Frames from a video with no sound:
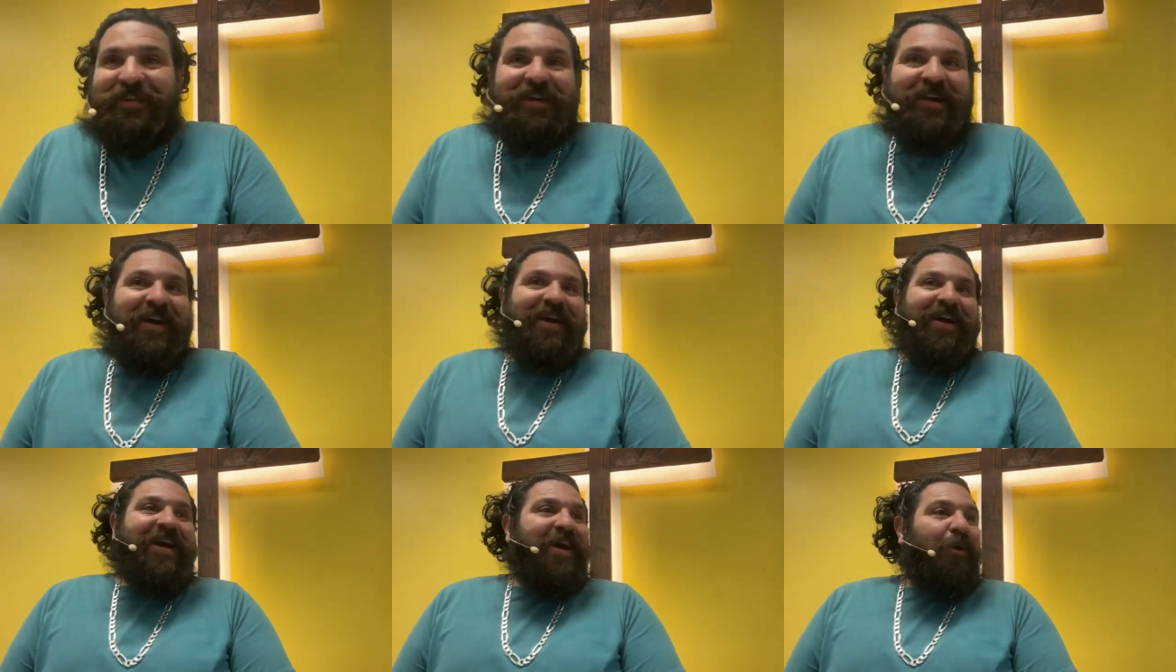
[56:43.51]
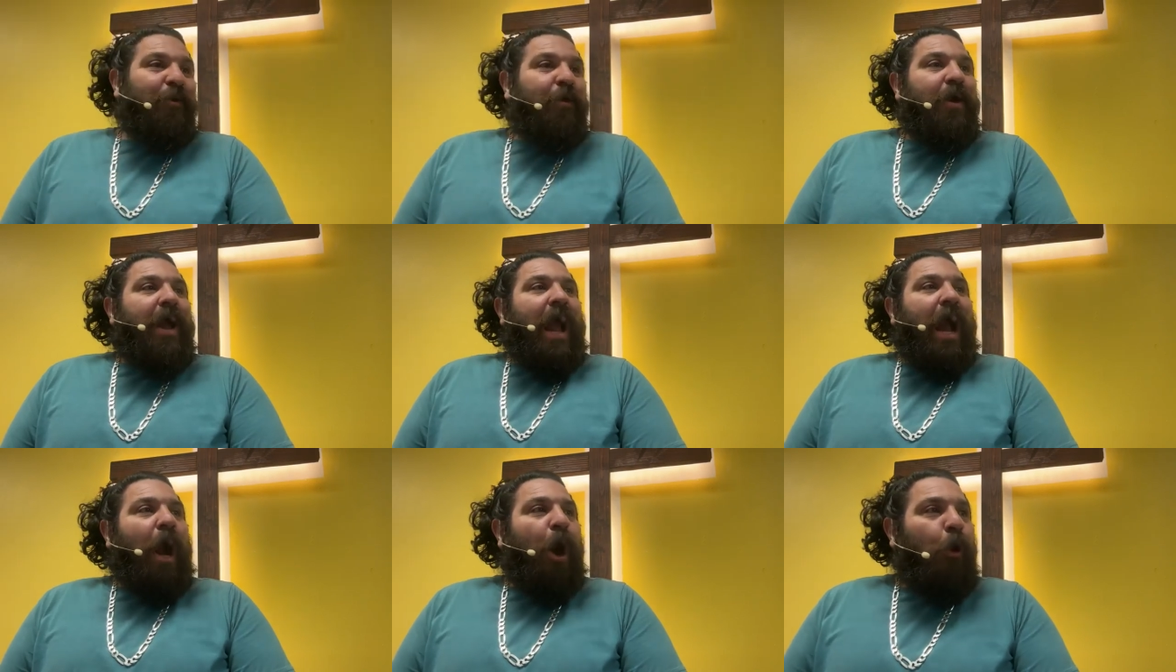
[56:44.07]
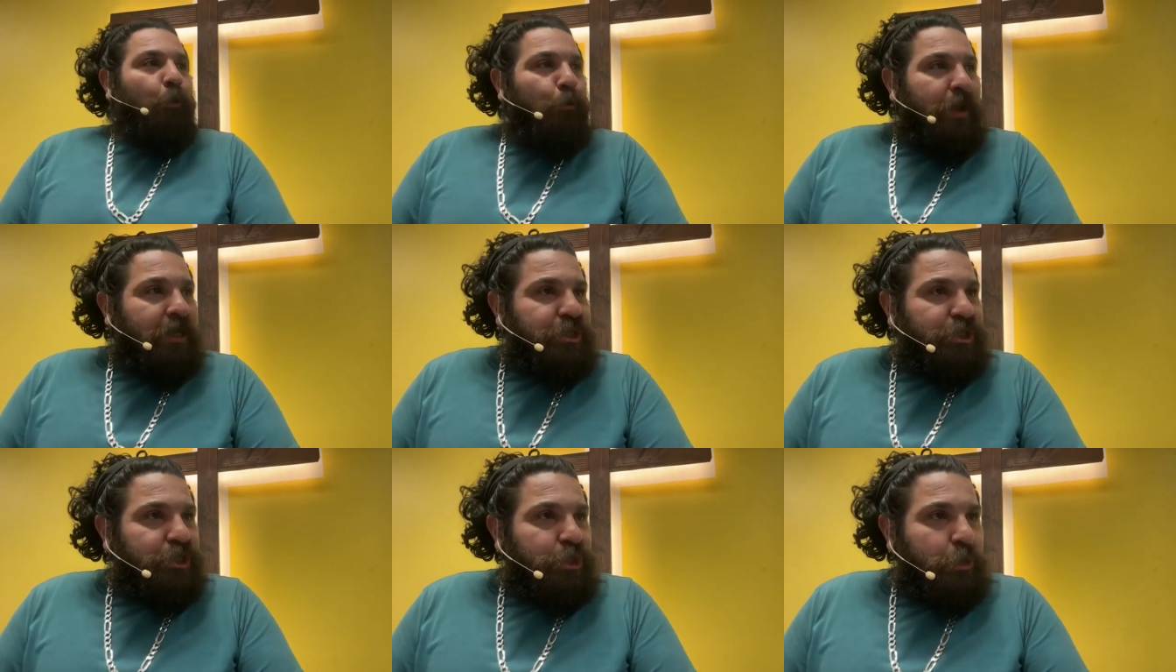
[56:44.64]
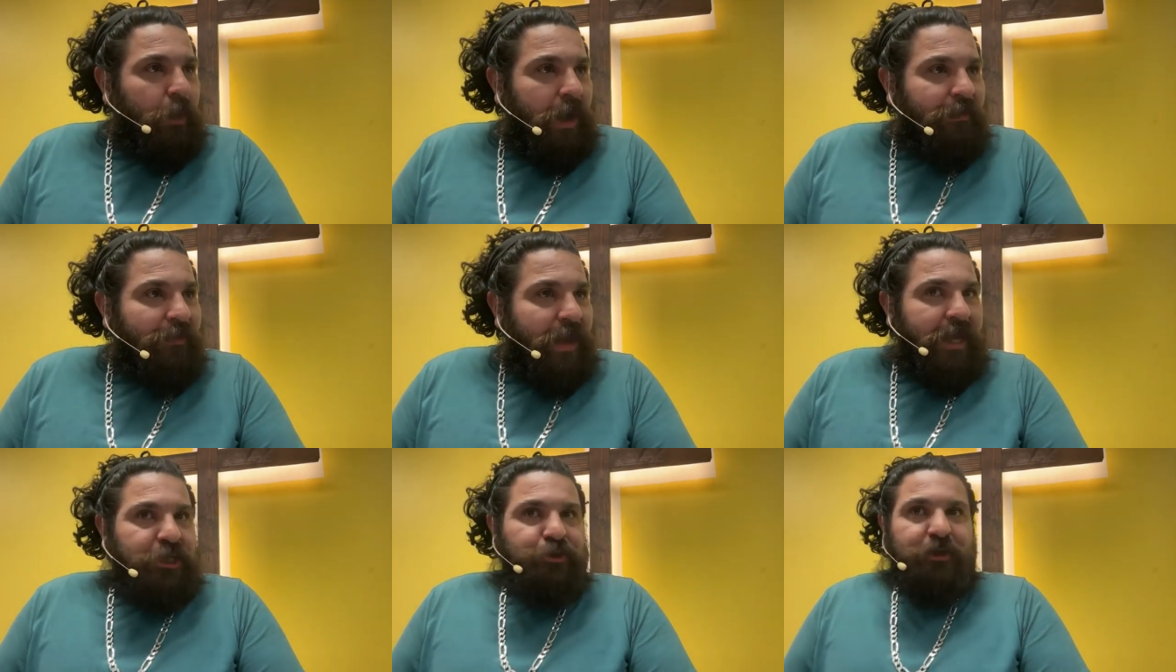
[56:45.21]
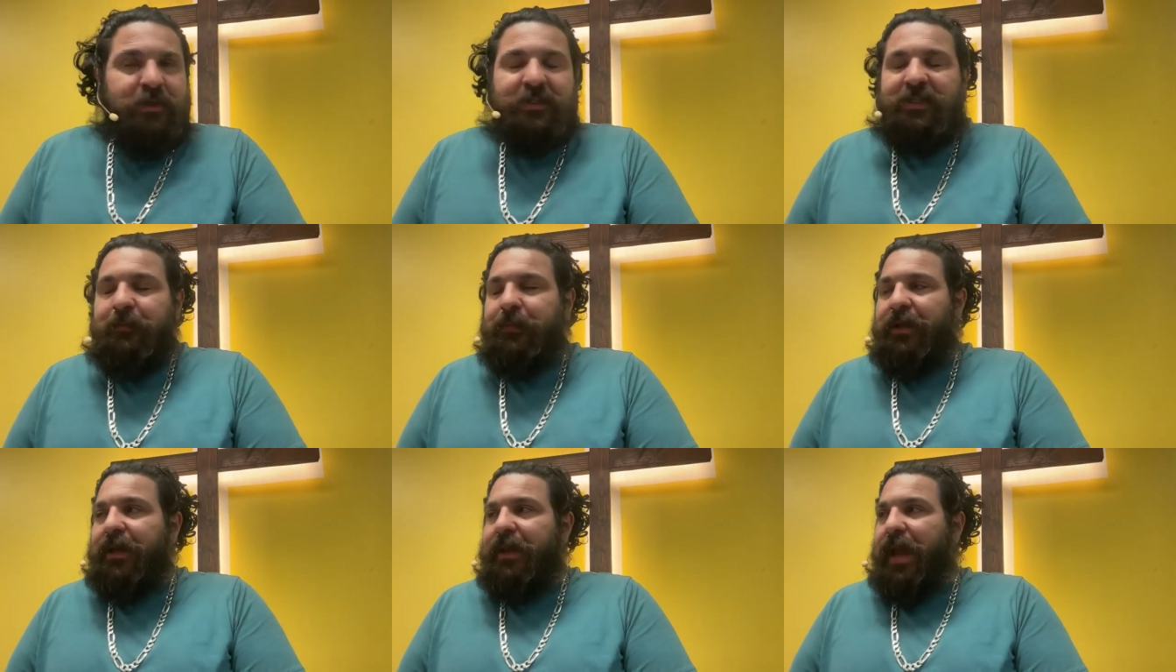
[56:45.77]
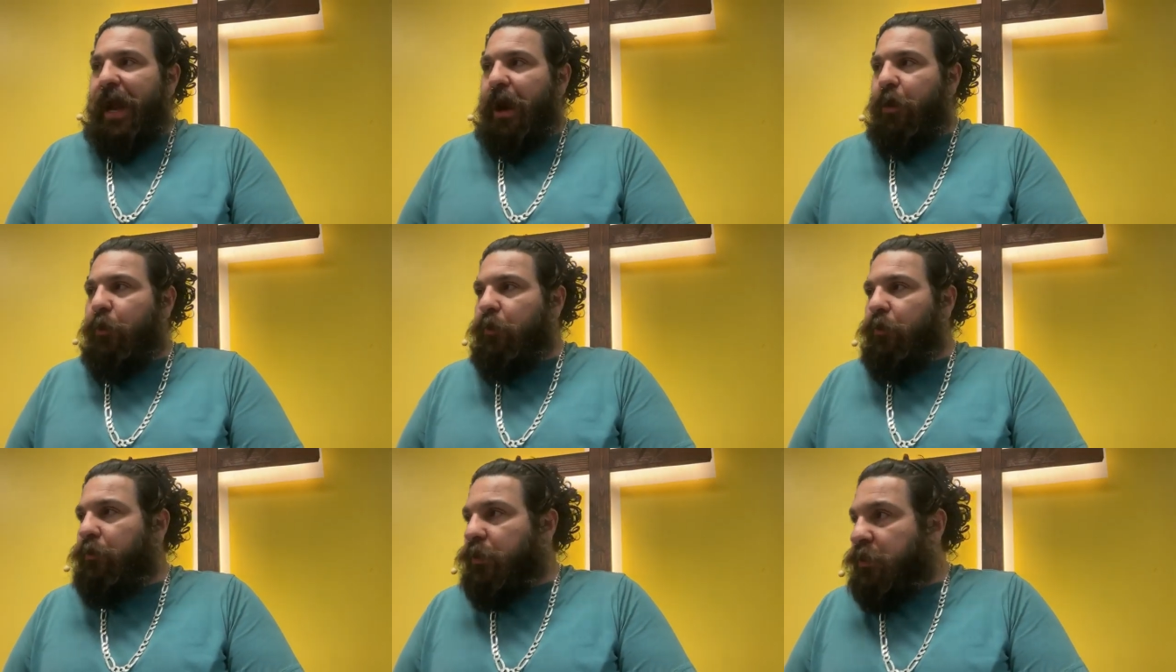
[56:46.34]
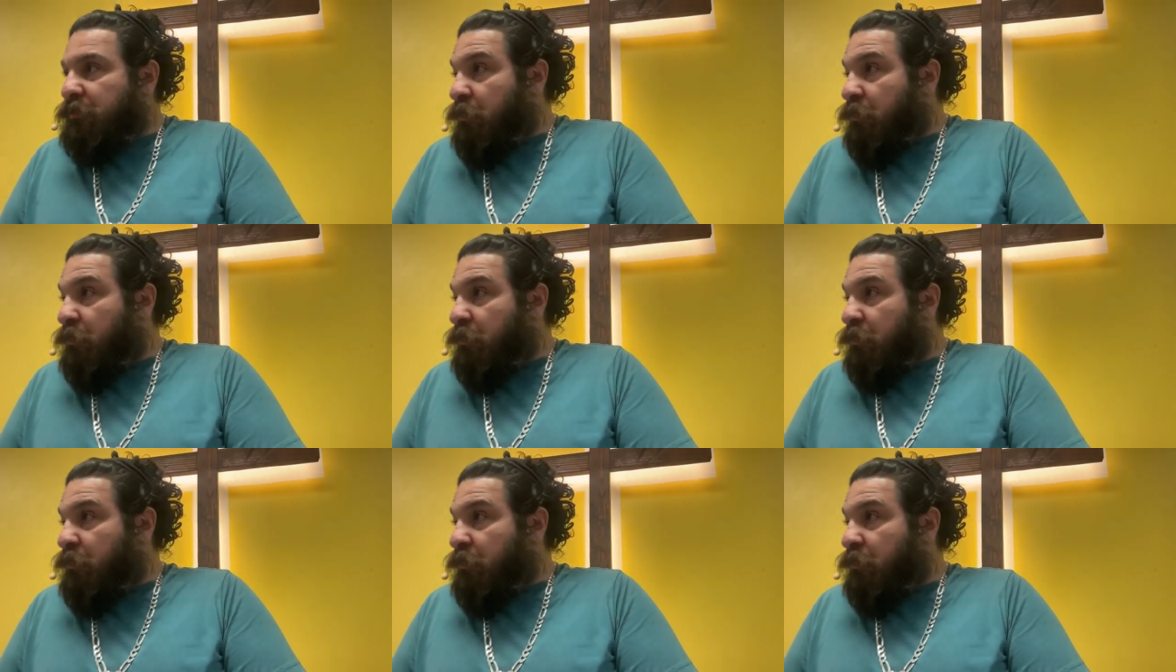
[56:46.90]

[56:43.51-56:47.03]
you know, how rich do you want that entrance to be, and how,